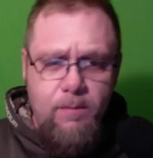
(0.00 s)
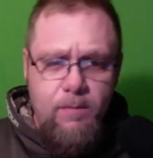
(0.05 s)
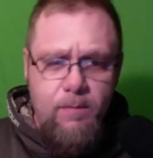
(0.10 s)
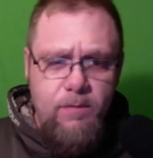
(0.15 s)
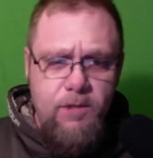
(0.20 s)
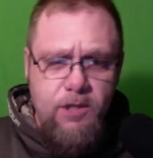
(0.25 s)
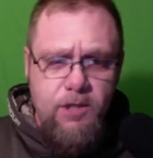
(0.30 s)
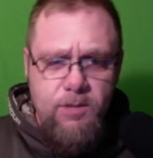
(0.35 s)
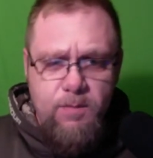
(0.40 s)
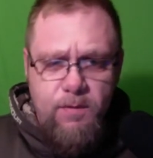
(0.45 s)

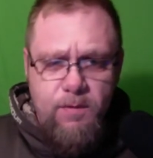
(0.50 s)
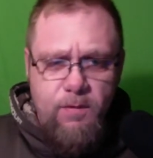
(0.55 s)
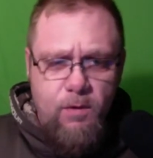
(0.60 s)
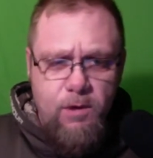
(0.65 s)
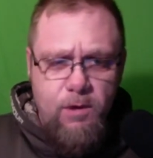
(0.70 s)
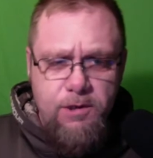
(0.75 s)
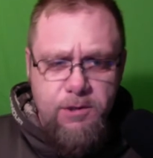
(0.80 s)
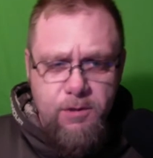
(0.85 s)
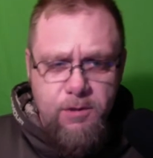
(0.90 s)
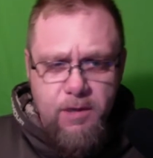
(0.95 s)
Just
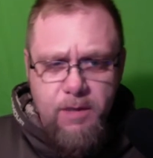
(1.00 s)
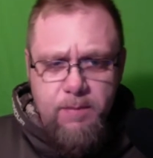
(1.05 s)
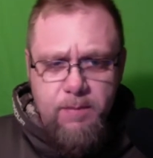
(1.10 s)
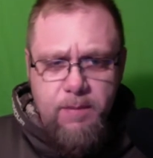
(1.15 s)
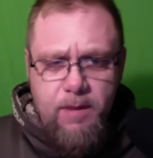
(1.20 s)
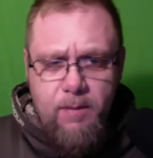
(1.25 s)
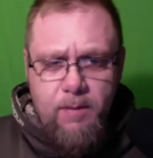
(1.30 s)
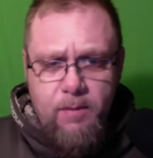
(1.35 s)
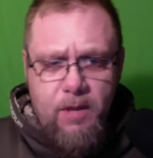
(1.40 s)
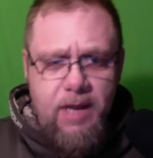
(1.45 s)
before
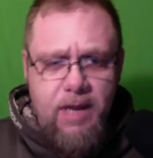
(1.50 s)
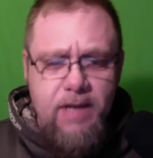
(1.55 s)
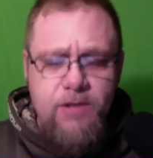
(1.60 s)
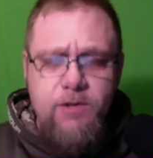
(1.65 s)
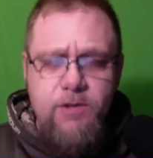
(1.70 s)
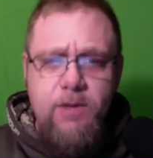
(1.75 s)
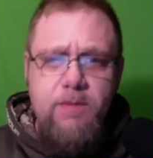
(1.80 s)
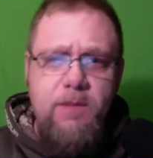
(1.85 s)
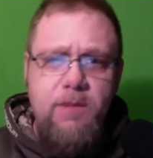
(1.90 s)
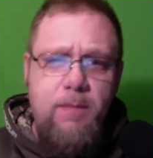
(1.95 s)
a planned
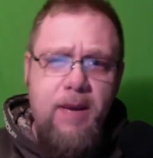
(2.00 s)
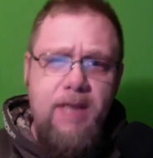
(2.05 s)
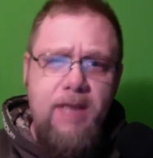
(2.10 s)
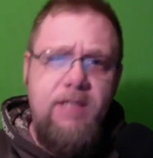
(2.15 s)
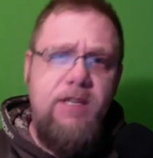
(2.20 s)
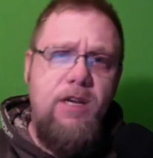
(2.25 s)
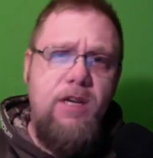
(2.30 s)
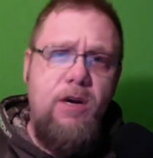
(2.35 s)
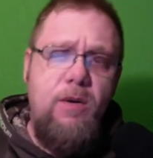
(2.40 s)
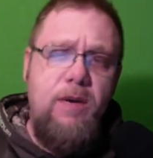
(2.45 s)
trip to
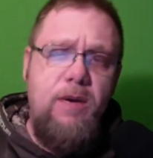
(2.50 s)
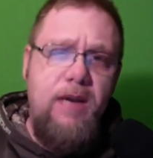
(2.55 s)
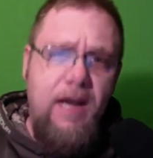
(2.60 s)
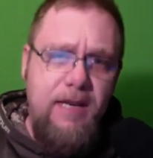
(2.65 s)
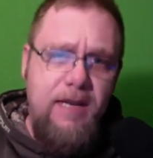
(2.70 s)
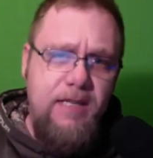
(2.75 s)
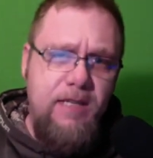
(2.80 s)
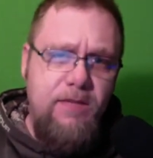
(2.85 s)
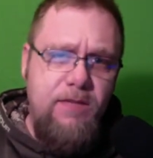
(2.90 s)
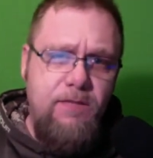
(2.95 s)
Mexico in
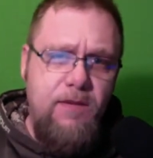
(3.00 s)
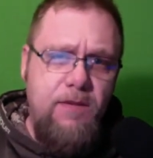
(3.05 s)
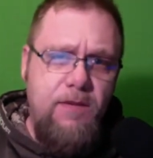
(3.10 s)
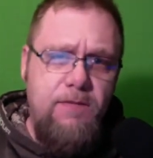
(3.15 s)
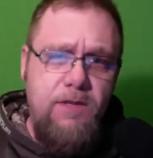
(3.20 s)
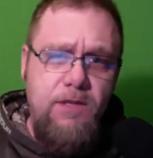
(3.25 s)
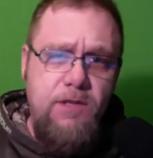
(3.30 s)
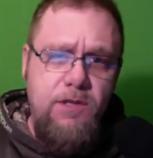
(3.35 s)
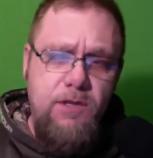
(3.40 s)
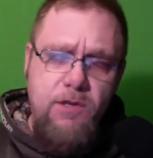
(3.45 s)

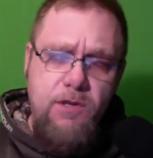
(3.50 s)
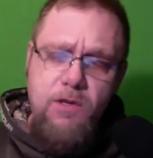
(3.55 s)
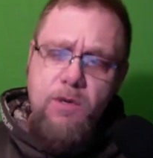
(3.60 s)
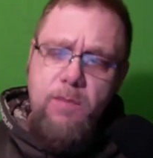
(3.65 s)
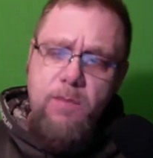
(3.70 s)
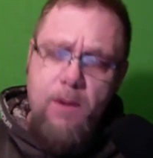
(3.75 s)
1952,